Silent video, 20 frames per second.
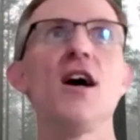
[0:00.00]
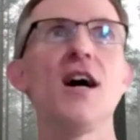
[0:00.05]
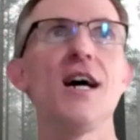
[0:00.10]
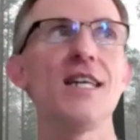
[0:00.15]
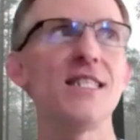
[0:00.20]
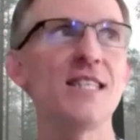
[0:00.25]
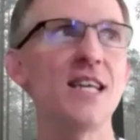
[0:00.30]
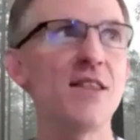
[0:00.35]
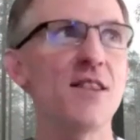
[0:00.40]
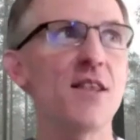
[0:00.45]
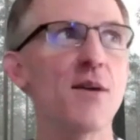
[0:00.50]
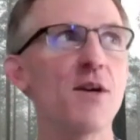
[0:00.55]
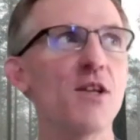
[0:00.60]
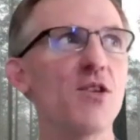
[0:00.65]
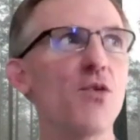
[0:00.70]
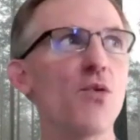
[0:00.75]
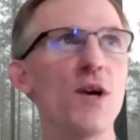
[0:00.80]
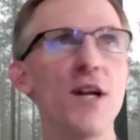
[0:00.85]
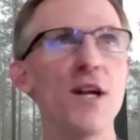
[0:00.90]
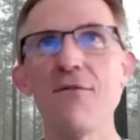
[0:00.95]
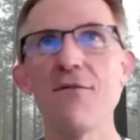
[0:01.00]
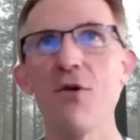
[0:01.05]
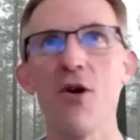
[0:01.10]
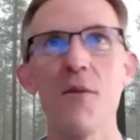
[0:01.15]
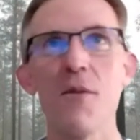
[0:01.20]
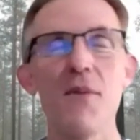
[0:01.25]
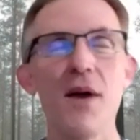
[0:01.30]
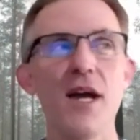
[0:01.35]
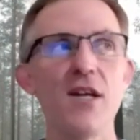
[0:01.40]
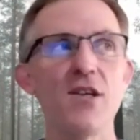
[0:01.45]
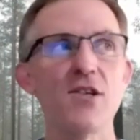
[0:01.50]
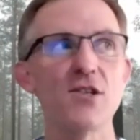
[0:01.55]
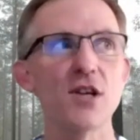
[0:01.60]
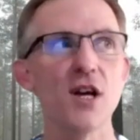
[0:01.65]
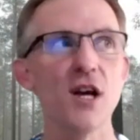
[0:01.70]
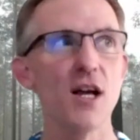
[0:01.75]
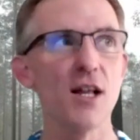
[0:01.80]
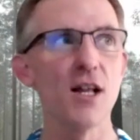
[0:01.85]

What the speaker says: I sent them a 24-page